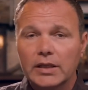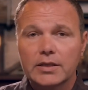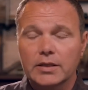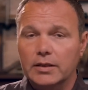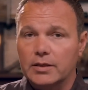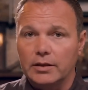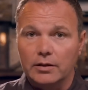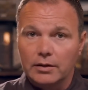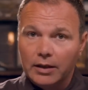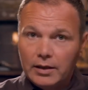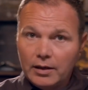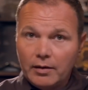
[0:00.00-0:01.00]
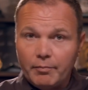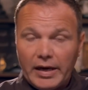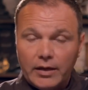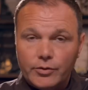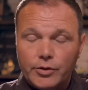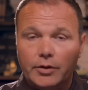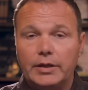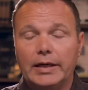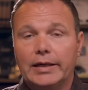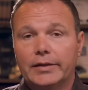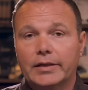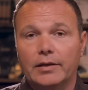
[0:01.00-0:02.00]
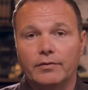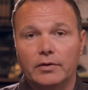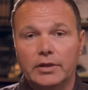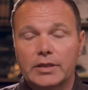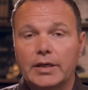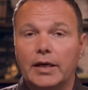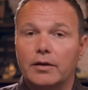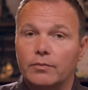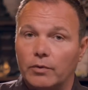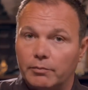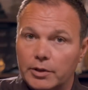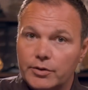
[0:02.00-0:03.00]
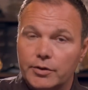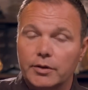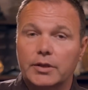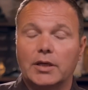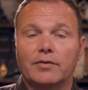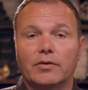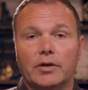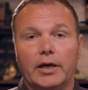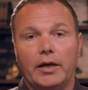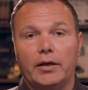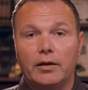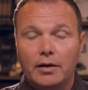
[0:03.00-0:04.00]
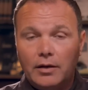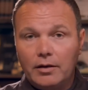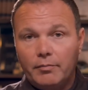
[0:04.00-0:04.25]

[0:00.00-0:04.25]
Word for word: He says, you know, man should not cover his head, woman should cover her head,